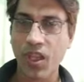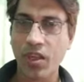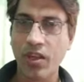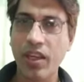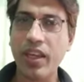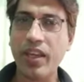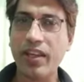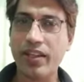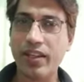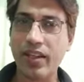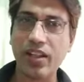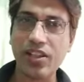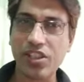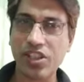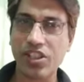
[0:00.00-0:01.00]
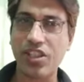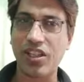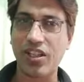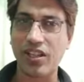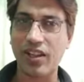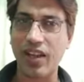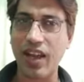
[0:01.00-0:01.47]
He cursed
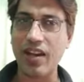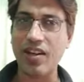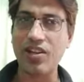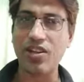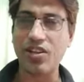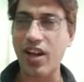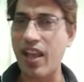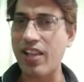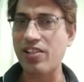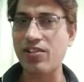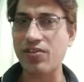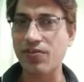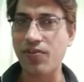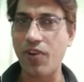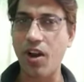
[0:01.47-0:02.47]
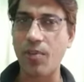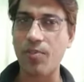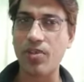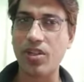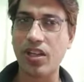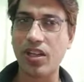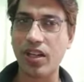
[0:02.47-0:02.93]
her and
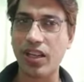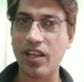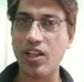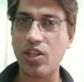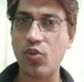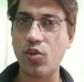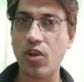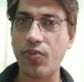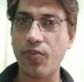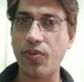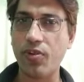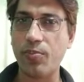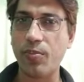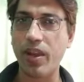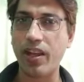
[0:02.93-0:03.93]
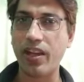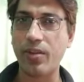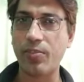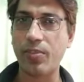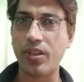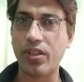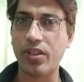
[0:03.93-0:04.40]
transformed her into a woodpecker
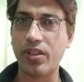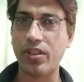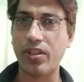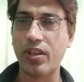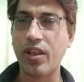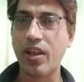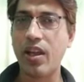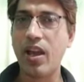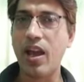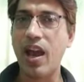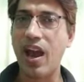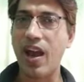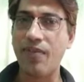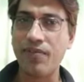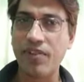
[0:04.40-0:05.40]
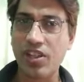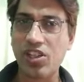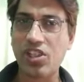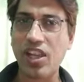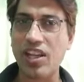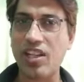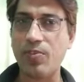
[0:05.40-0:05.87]
bird. After
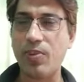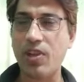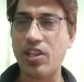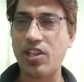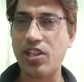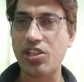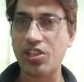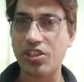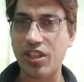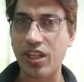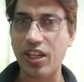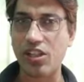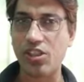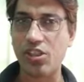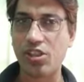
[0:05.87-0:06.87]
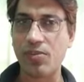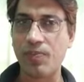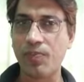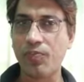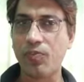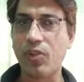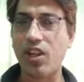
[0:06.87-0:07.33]
St. Peter's curse,
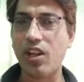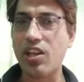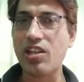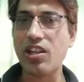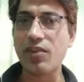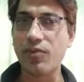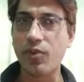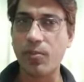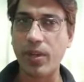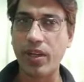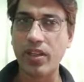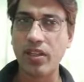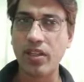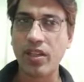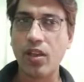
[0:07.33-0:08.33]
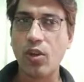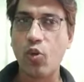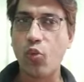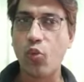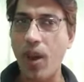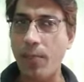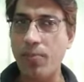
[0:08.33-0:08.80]
the little woman
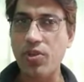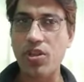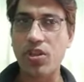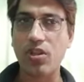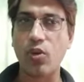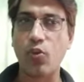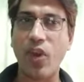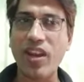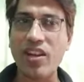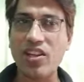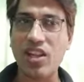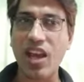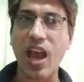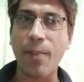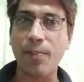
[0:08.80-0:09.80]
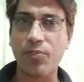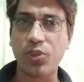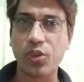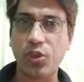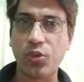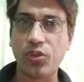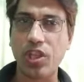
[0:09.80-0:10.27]
went
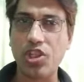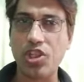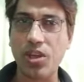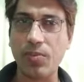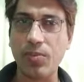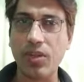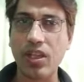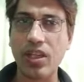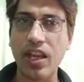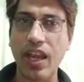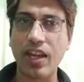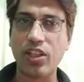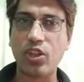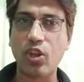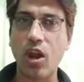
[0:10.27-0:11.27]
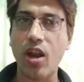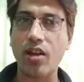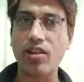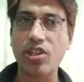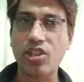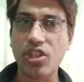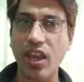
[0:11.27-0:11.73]
up through the chimney and
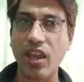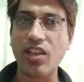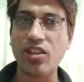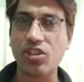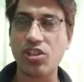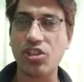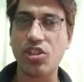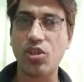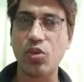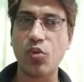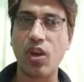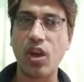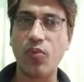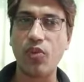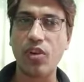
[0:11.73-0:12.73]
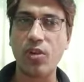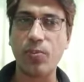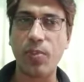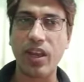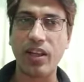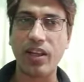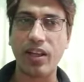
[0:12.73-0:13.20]
got changed to a
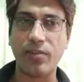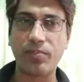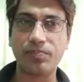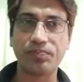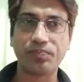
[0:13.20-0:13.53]
woodpecker,